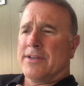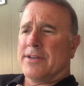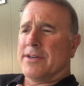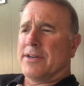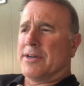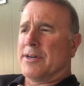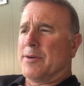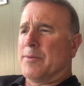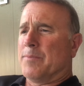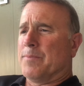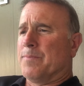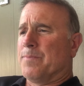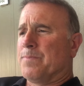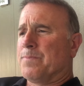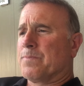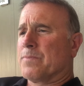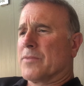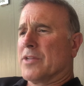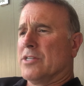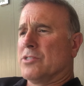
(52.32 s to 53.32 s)
And
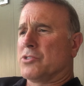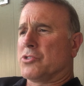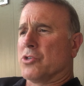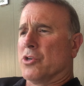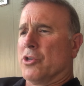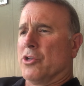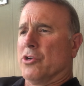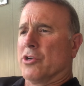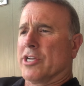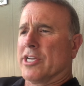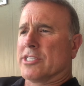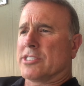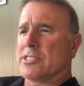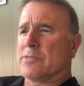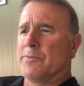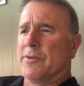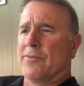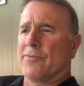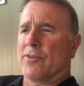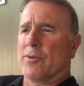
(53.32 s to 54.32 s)
so you'll get
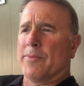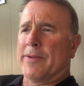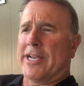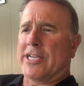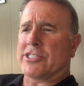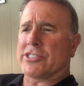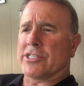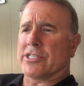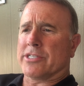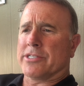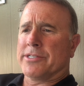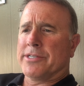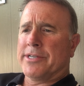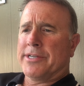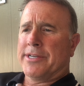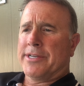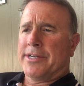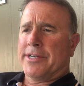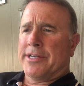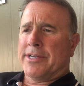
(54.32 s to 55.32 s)
some information
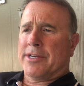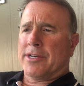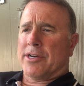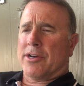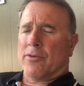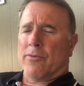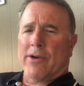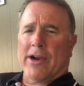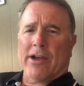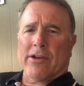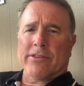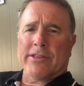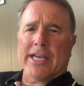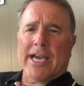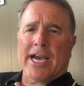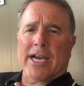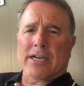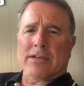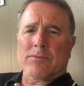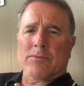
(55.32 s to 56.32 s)
around
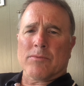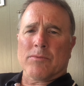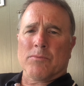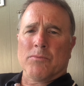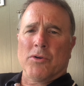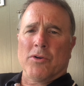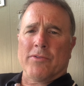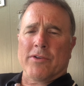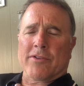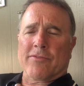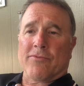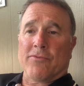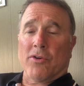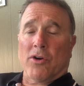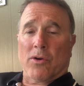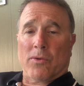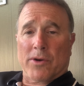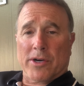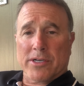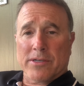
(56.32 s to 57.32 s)
that moving
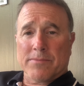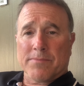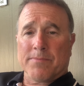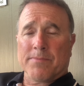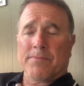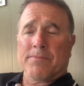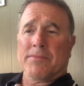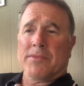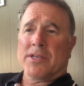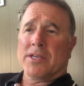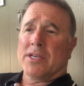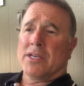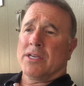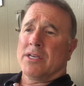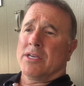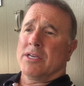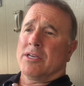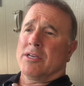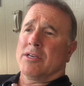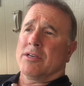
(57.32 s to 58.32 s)
forward.
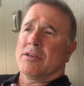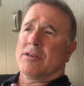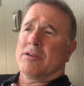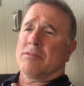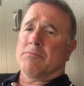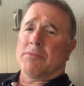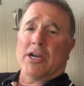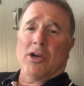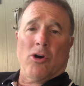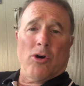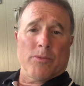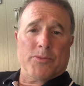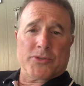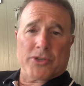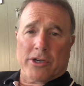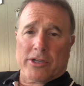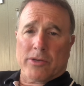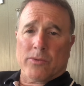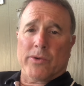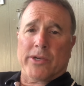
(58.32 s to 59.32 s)
My hopes
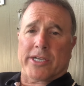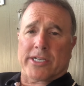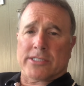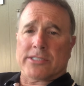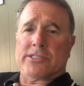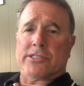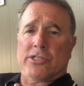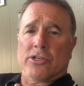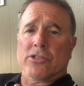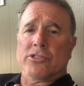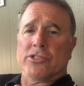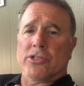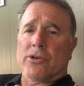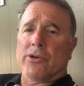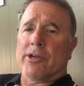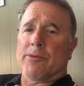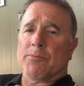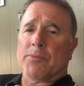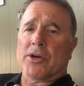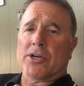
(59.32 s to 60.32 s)
are that we can still do
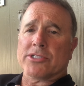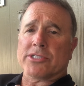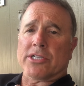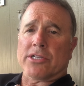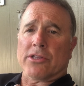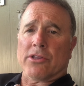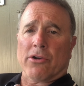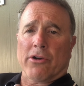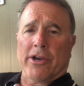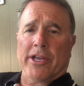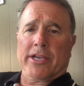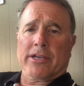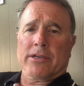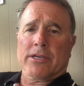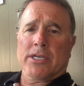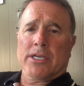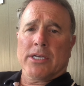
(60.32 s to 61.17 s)
in-person learning.